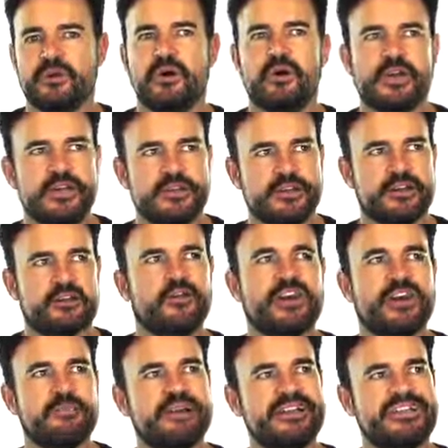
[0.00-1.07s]
Okay, te
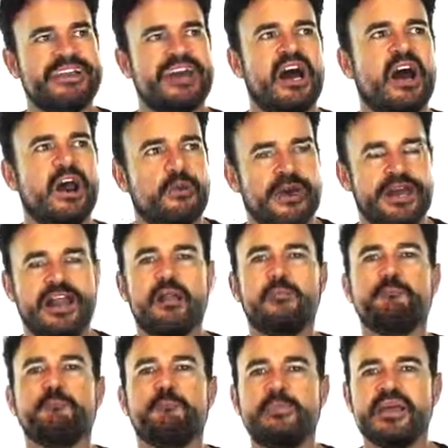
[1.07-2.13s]
recogeré mañana. All right,
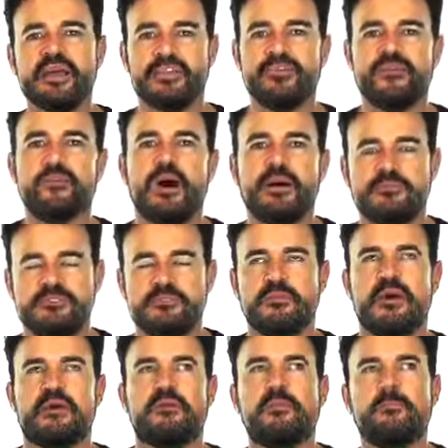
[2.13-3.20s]
I'll pick you up
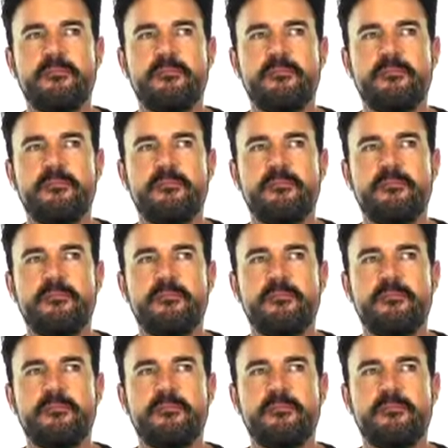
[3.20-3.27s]
tomorrow.